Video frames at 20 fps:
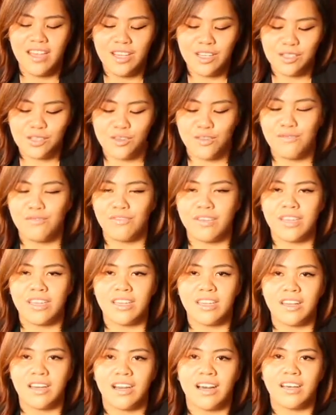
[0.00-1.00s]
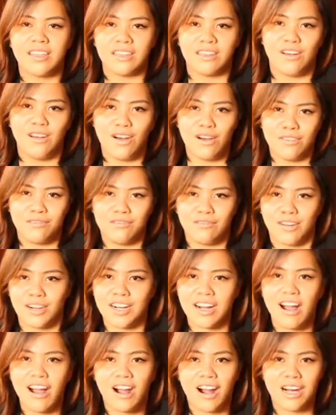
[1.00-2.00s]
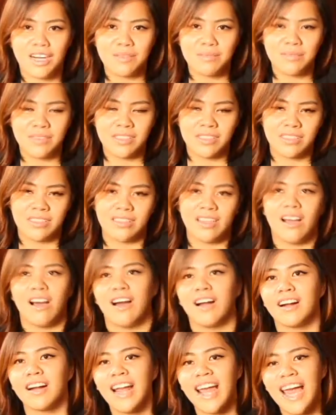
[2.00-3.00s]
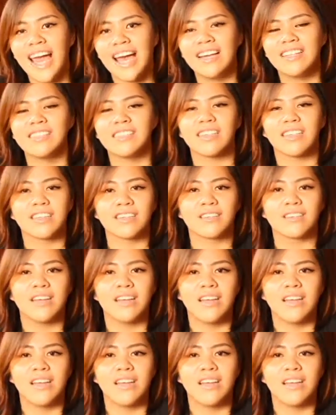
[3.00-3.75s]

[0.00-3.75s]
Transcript: So if we cut off our arms, our hands, our